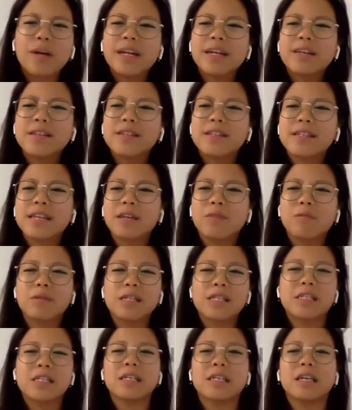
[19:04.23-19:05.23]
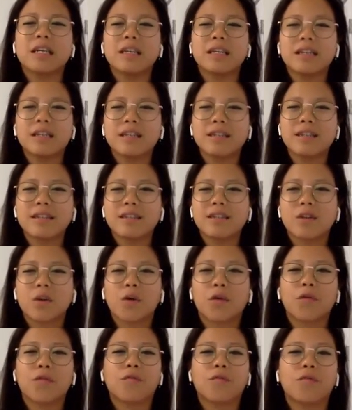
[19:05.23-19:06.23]
What else can we see
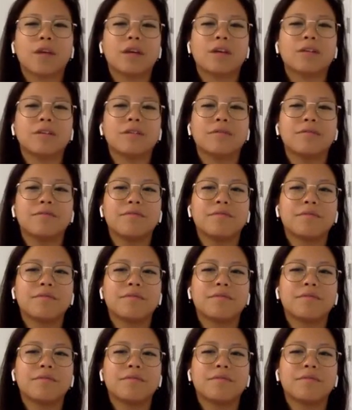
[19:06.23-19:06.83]
or feel